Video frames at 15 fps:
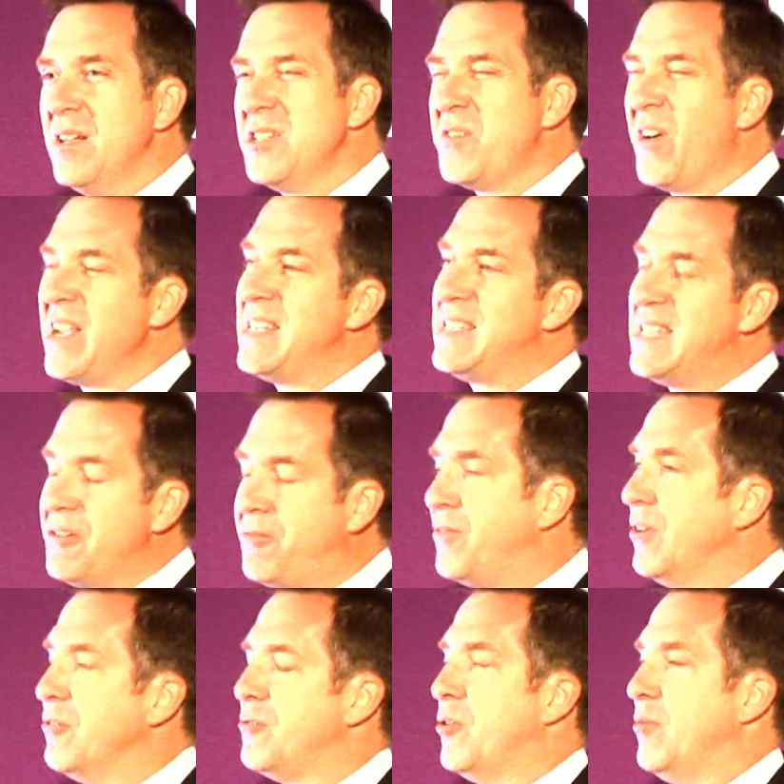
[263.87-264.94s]
It's very
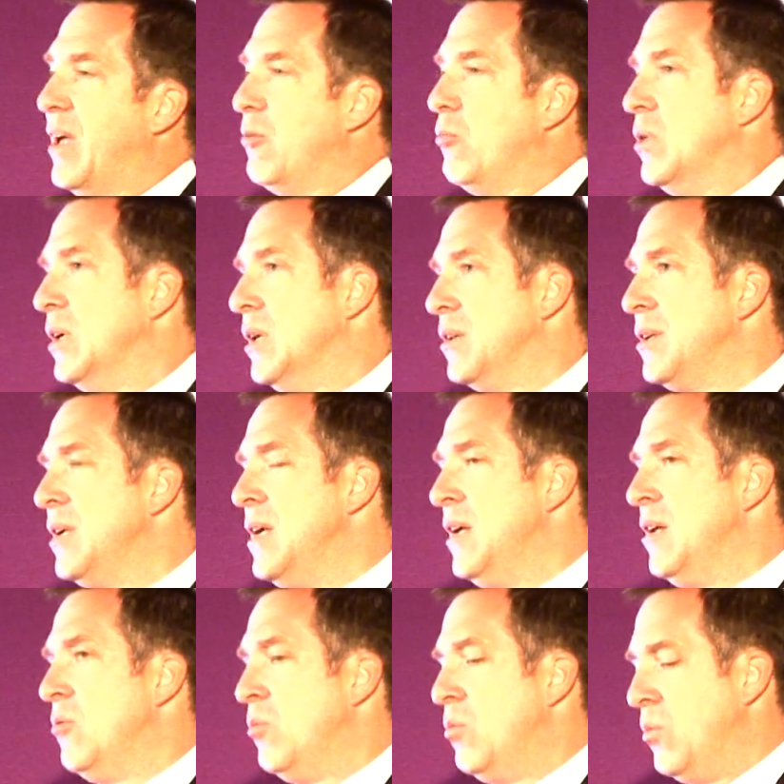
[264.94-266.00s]
different from that world
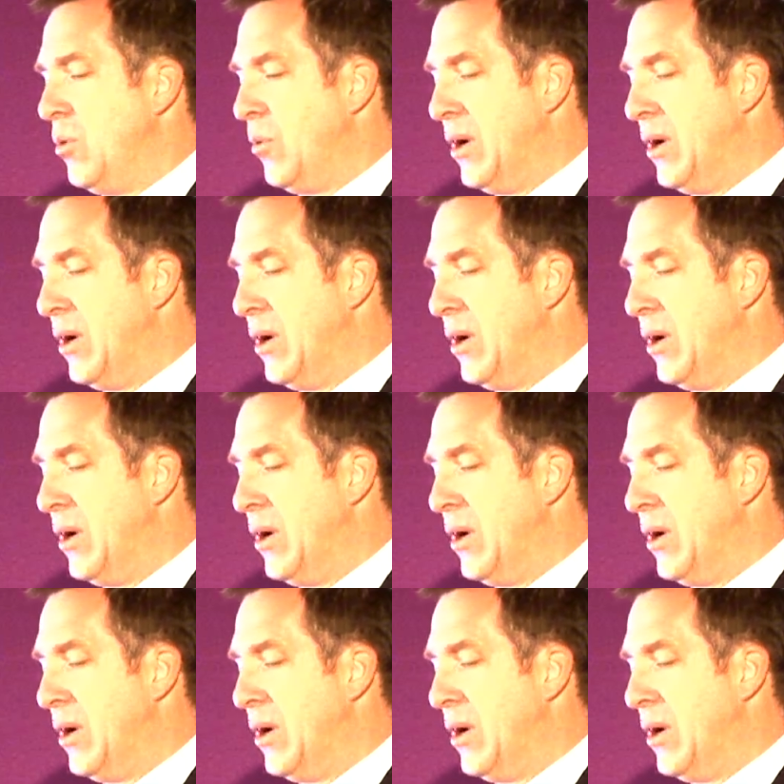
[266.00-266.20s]
we